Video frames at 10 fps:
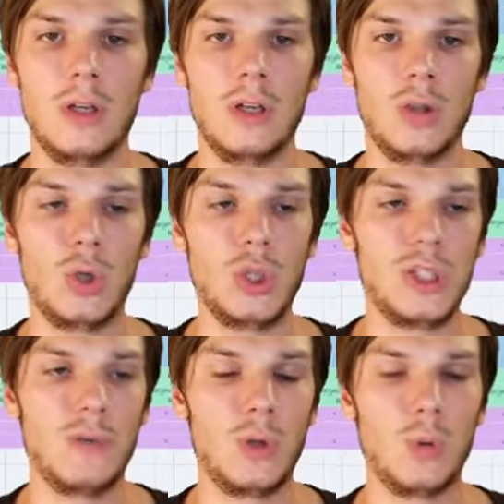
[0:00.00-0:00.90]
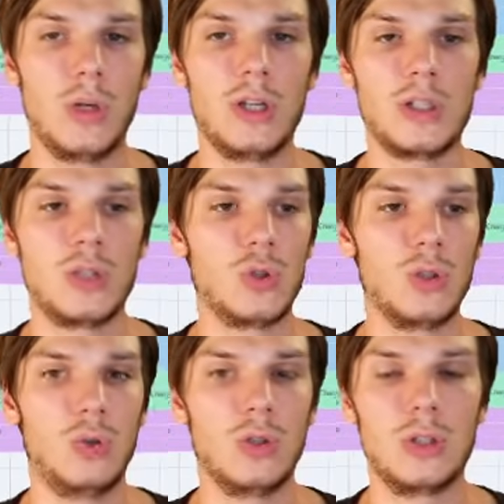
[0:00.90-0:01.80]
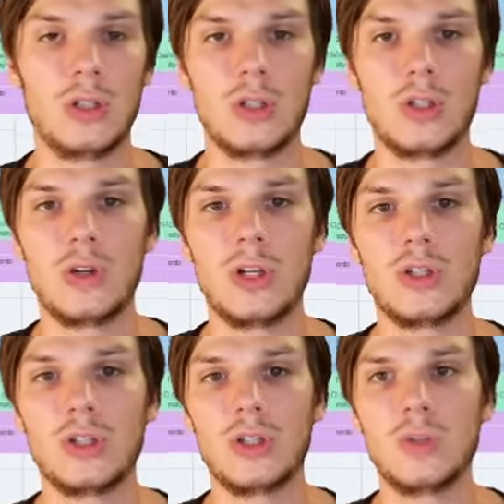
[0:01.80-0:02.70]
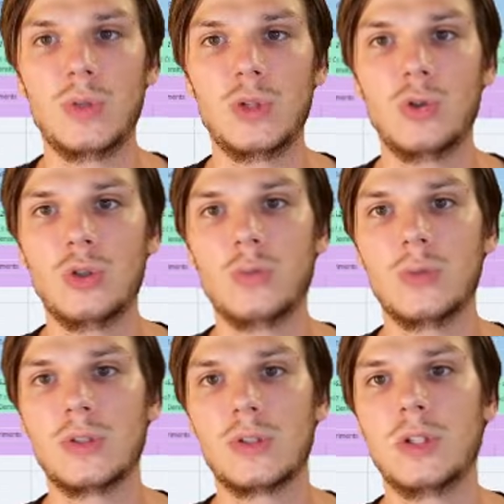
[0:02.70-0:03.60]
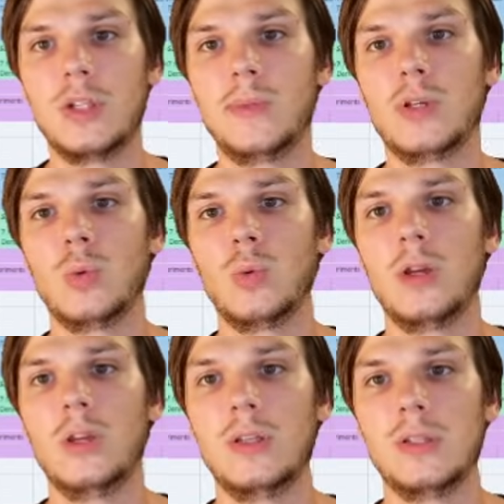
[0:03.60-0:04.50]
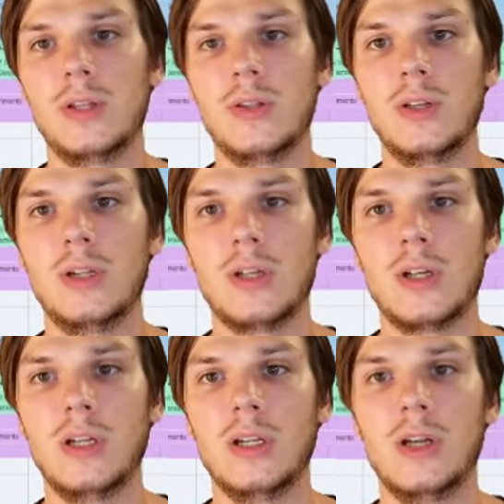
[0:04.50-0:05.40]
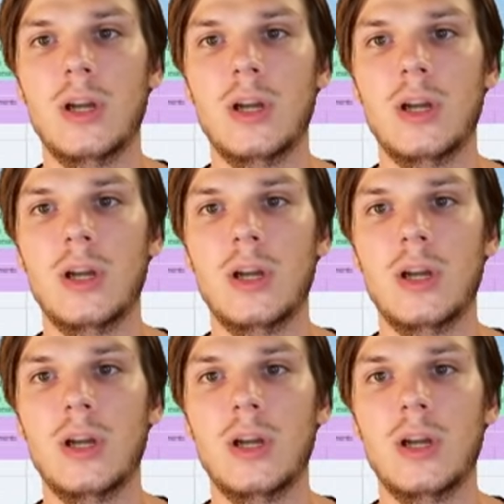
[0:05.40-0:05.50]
There are several ways how student can create such big documents. The typical way is that they click